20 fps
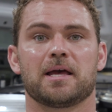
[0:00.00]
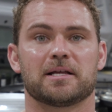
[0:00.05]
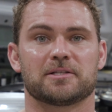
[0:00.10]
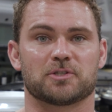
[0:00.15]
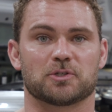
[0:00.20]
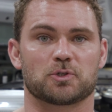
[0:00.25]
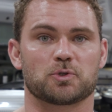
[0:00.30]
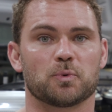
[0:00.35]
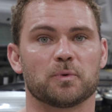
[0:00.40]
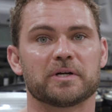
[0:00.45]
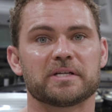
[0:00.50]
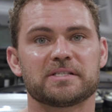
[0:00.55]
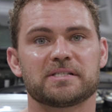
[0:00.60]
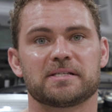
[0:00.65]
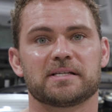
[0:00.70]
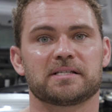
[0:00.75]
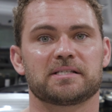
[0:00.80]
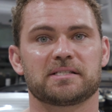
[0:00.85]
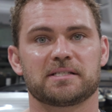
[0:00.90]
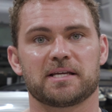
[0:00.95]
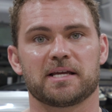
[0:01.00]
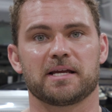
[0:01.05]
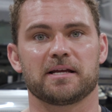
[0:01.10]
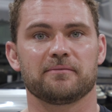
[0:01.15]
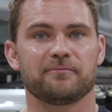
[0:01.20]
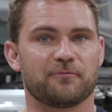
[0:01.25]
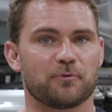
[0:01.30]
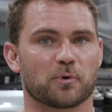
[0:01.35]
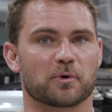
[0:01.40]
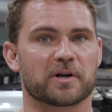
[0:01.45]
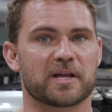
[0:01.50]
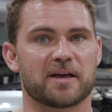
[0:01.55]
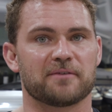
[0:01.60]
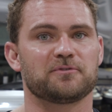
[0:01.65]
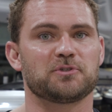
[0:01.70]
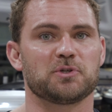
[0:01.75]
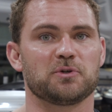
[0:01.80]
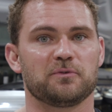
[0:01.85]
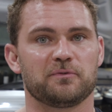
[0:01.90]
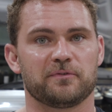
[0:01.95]
It's a 2016 Ford
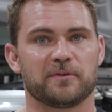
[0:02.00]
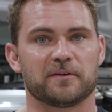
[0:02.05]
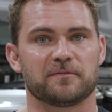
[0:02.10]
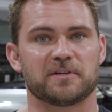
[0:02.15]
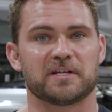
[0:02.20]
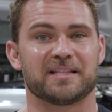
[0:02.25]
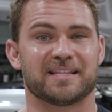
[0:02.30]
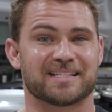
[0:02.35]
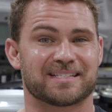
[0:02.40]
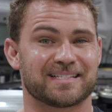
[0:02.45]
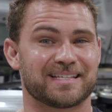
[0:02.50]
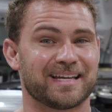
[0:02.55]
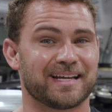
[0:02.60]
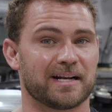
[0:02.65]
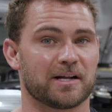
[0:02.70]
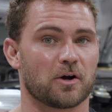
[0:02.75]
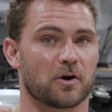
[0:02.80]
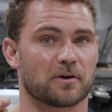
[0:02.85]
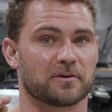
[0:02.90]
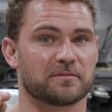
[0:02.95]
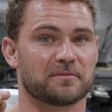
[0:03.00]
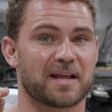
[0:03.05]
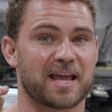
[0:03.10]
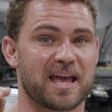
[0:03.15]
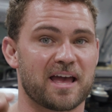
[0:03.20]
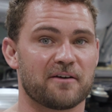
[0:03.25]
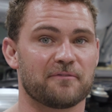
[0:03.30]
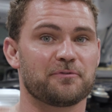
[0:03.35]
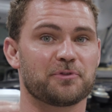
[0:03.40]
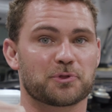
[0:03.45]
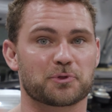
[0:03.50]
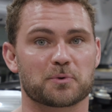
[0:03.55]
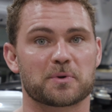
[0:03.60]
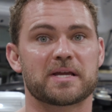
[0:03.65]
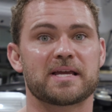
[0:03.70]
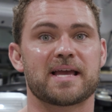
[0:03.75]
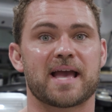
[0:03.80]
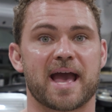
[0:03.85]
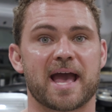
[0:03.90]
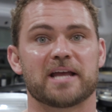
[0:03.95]
F250 that's getting our
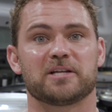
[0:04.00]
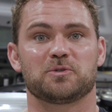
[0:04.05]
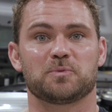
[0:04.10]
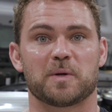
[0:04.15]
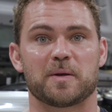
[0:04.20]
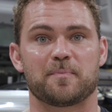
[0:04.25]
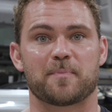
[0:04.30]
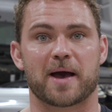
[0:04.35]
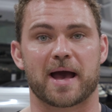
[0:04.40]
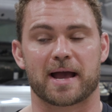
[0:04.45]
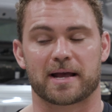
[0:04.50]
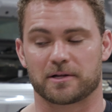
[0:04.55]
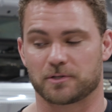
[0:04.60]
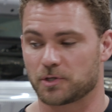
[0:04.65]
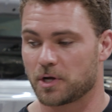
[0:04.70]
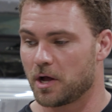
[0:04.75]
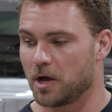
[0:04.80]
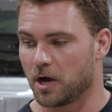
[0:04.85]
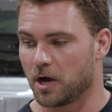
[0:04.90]
F3 HP package.